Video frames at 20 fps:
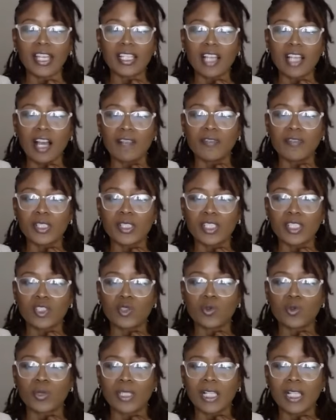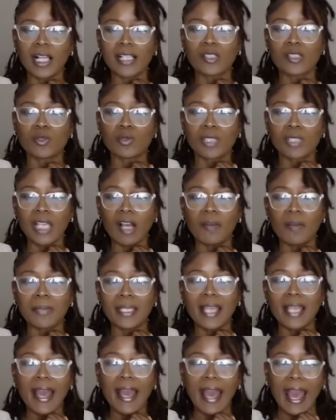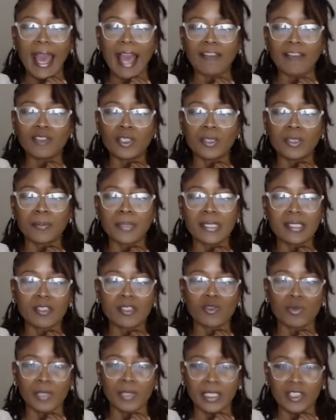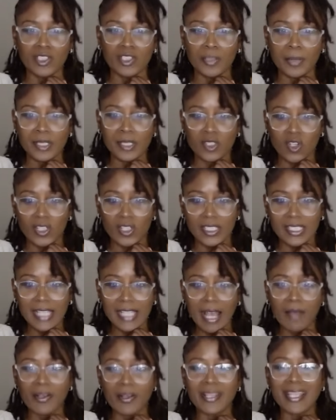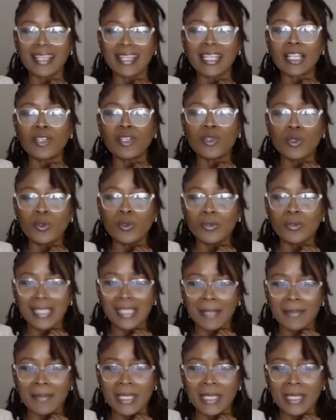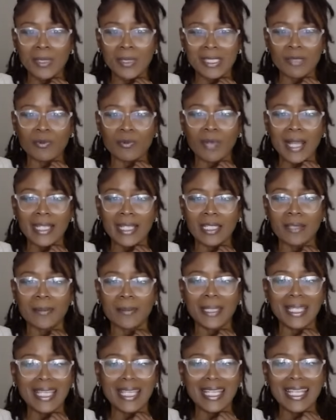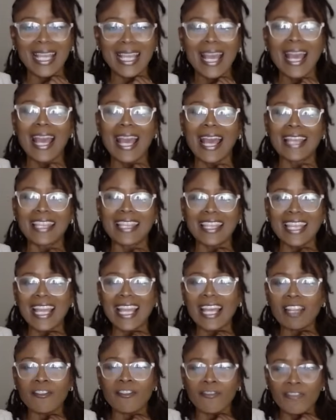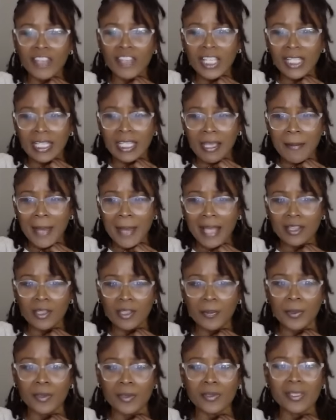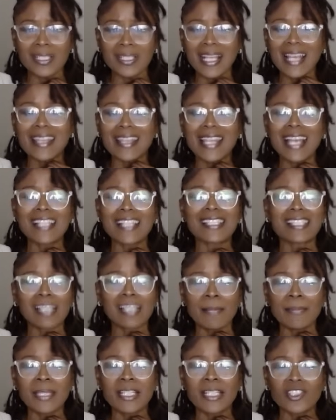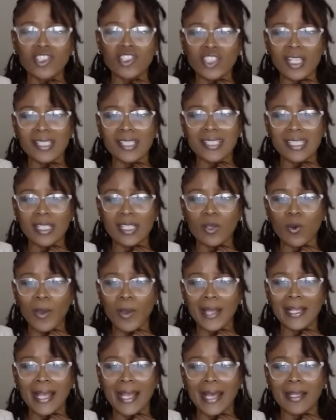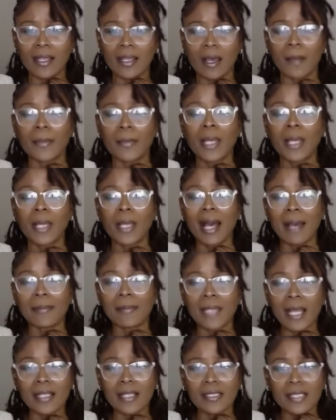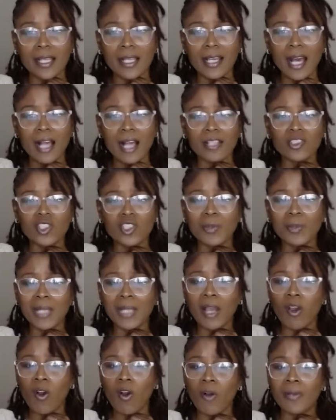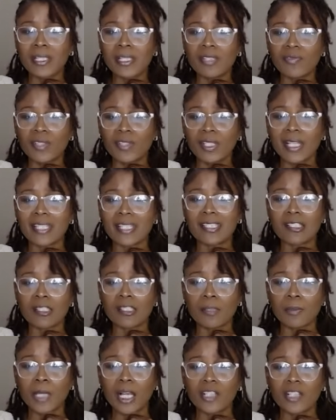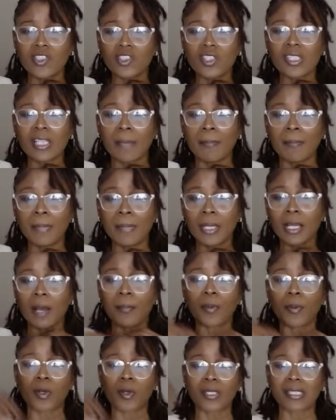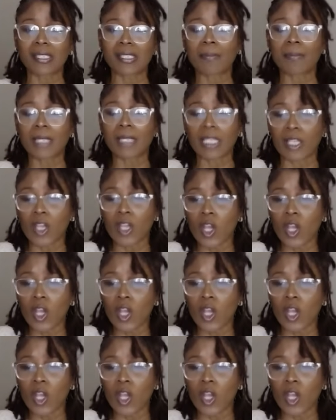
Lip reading: conversations with clients who tell me after the business relationship has gone sour that they knew something wasn't right in the beginning and that they had a feeling about the person and that something just didn't quite add up. I'm not a psychologist, but I always feel like the subconscious can pick up on something